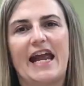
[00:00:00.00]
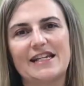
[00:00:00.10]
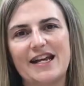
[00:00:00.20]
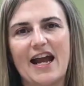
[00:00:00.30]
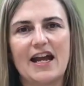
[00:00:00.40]

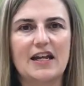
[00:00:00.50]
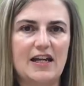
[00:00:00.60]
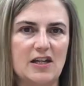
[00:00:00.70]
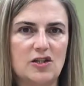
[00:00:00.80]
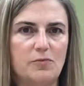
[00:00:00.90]

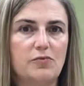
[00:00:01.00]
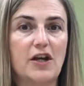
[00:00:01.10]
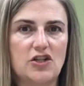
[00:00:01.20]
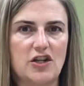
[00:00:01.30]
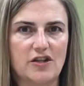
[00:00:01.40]
anxiety and
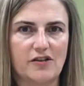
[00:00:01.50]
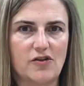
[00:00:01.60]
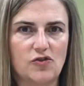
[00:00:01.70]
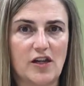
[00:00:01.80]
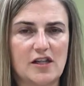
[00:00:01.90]
depression
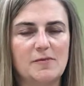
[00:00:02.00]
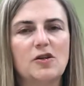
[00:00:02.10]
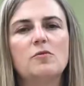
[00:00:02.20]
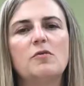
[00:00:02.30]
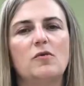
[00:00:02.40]
neurotransmitter,